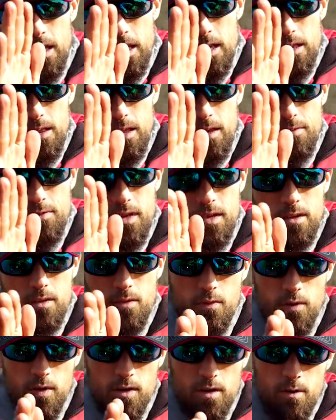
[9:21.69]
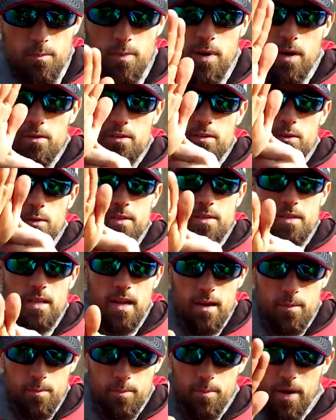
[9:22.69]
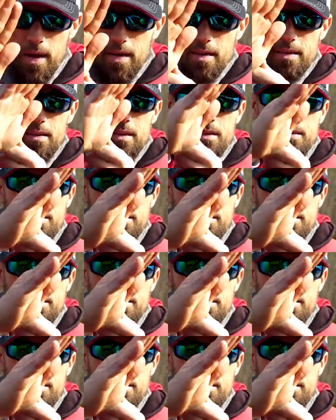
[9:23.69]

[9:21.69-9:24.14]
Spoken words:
in lifting the front of your boat, so it's not biting.